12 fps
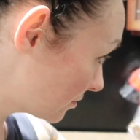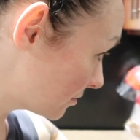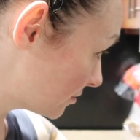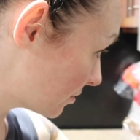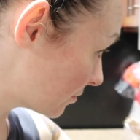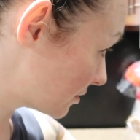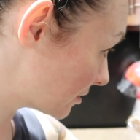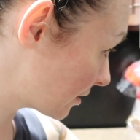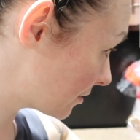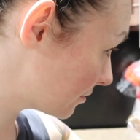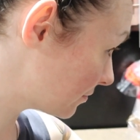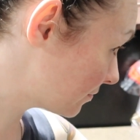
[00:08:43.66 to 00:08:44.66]
This is so
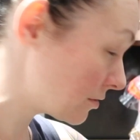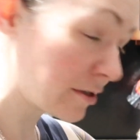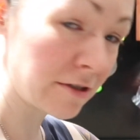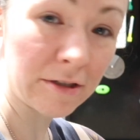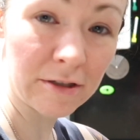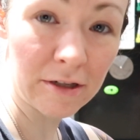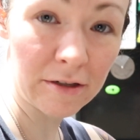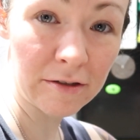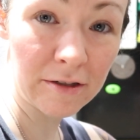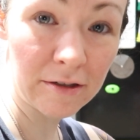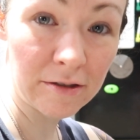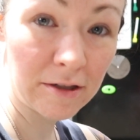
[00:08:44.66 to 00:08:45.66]
exciting. J J's
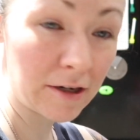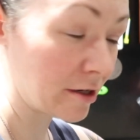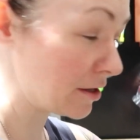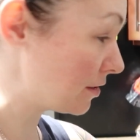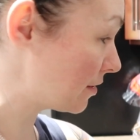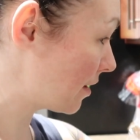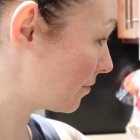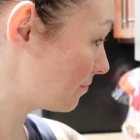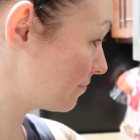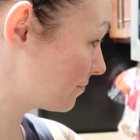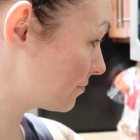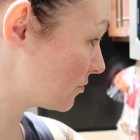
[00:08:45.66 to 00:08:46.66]
downstairs taking a nap,
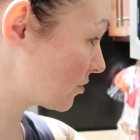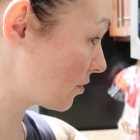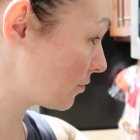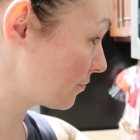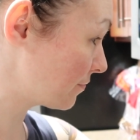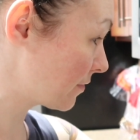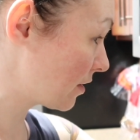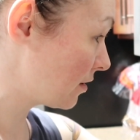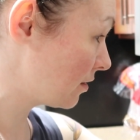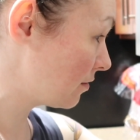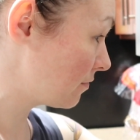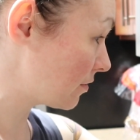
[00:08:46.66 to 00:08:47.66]
so...
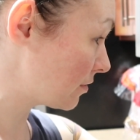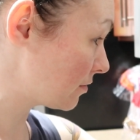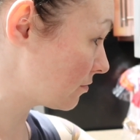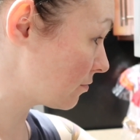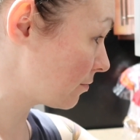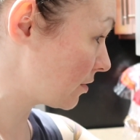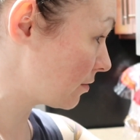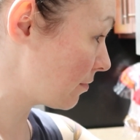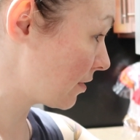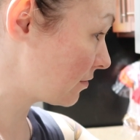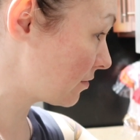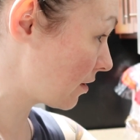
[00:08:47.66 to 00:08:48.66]
figured this would be the
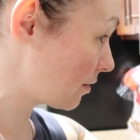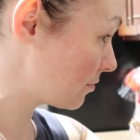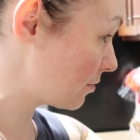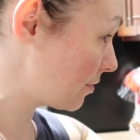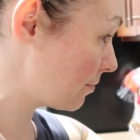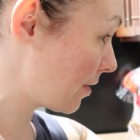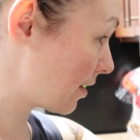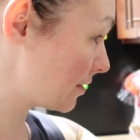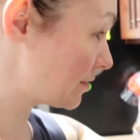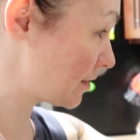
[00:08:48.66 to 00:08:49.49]
best time to be pie